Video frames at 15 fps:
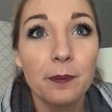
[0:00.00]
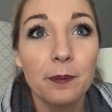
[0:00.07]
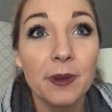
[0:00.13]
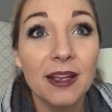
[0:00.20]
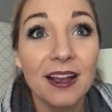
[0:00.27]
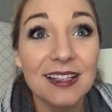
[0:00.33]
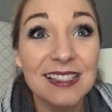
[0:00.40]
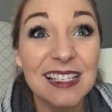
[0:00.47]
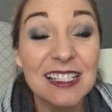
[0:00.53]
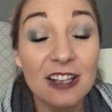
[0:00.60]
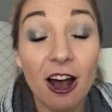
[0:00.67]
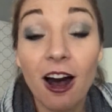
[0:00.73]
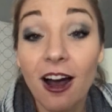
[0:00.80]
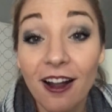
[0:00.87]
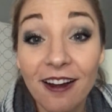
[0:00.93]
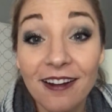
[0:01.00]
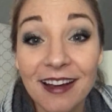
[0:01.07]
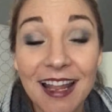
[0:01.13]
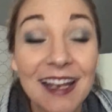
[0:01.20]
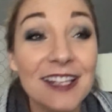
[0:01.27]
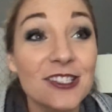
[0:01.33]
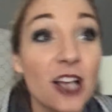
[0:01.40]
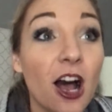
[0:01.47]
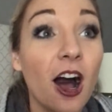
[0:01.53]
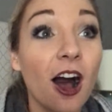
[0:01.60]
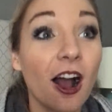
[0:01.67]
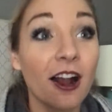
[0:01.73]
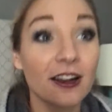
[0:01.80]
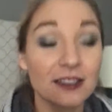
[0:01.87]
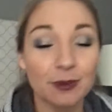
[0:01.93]
Because it's hard, and it's
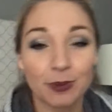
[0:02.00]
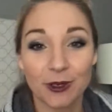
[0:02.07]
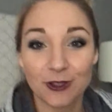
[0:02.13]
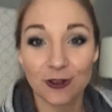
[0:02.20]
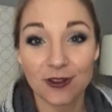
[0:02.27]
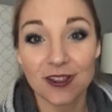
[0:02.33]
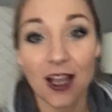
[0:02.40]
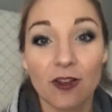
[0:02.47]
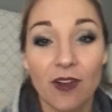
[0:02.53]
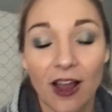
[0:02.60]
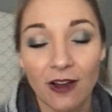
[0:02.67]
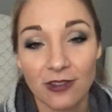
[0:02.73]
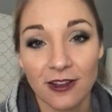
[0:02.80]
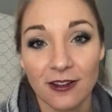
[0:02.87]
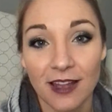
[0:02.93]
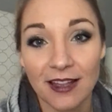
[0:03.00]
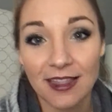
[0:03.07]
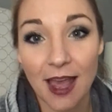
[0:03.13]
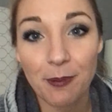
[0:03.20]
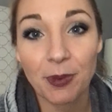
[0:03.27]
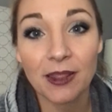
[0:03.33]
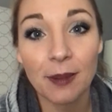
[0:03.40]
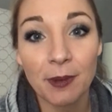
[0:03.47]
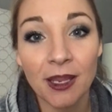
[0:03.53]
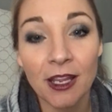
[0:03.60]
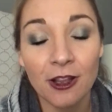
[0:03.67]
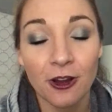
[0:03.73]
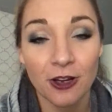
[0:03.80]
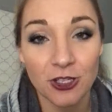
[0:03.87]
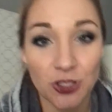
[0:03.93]
hard to put yourself out there like that. But let me
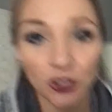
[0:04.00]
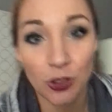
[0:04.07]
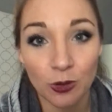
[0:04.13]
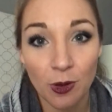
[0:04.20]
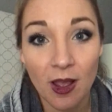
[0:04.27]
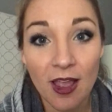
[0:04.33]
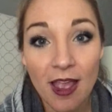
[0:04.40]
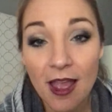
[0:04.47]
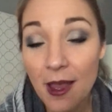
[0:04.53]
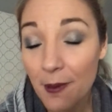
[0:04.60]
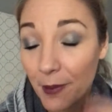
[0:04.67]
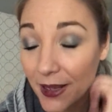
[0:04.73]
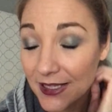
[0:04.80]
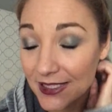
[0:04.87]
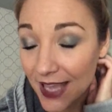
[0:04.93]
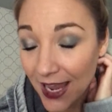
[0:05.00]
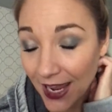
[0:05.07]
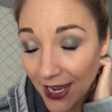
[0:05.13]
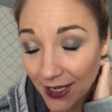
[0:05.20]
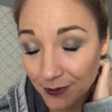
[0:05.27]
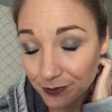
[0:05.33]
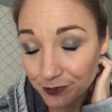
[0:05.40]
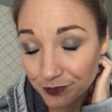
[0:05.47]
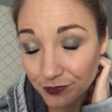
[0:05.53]
encourage you by saying,